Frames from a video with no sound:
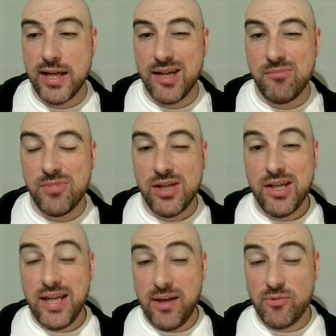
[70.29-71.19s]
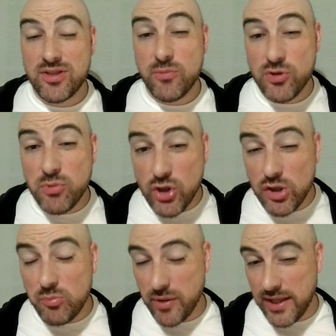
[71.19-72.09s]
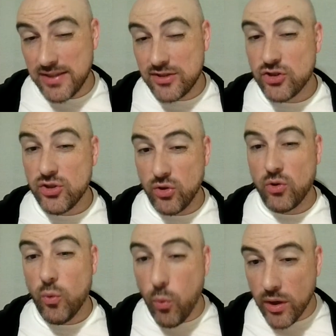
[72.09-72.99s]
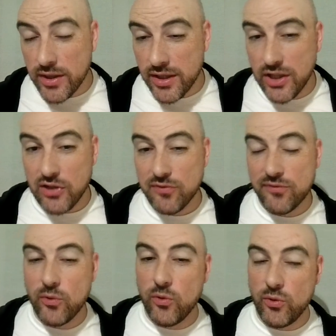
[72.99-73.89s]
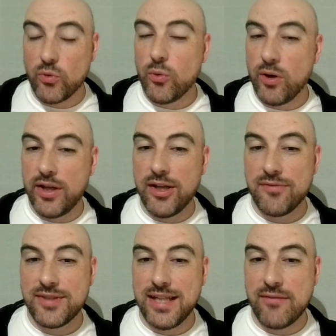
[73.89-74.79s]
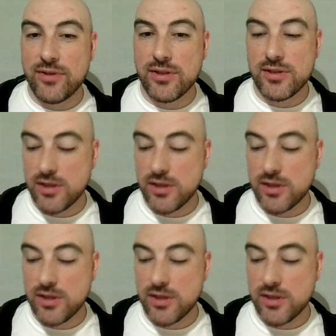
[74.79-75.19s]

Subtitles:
there were some good bits, just not quite enough or not quite enough together.